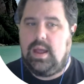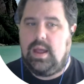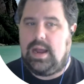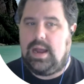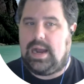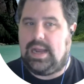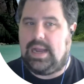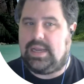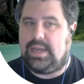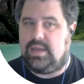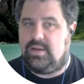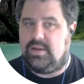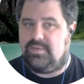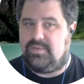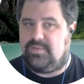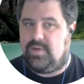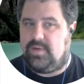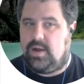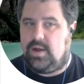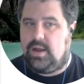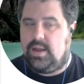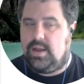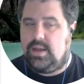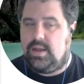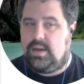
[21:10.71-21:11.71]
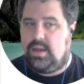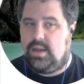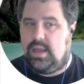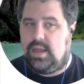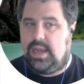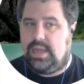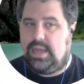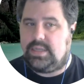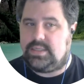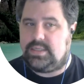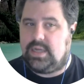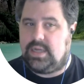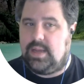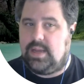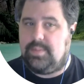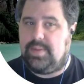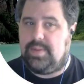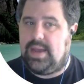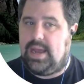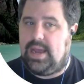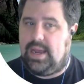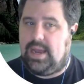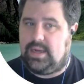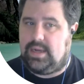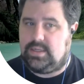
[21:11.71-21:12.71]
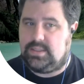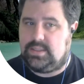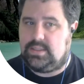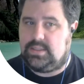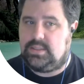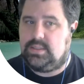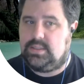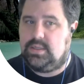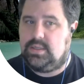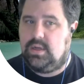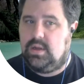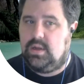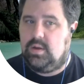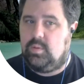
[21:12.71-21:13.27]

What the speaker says: I can define a type X,